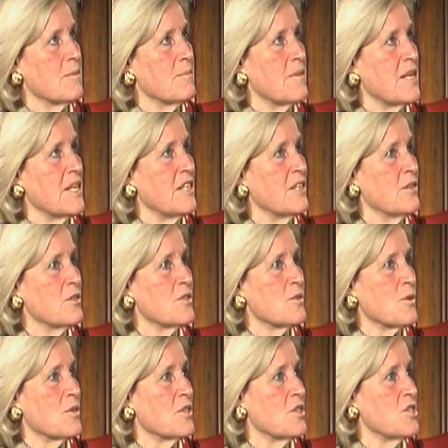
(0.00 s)
many
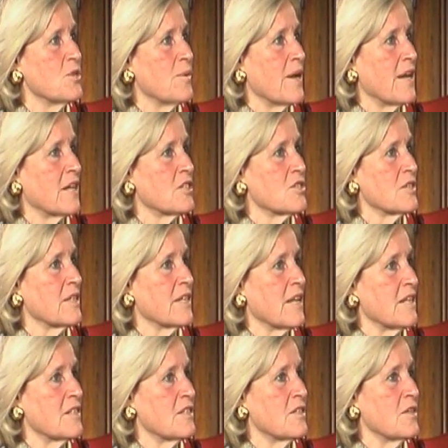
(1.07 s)
years did you actually
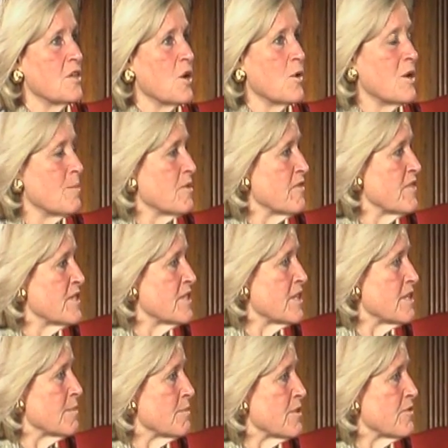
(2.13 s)
get to know him or
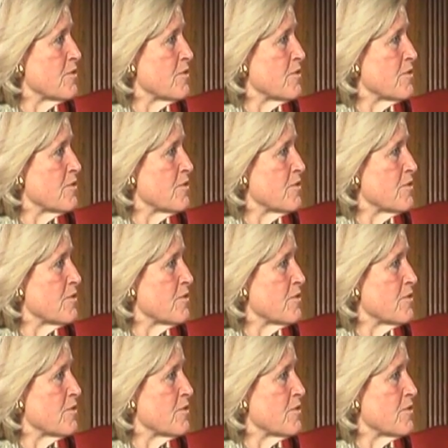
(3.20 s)
visit him before?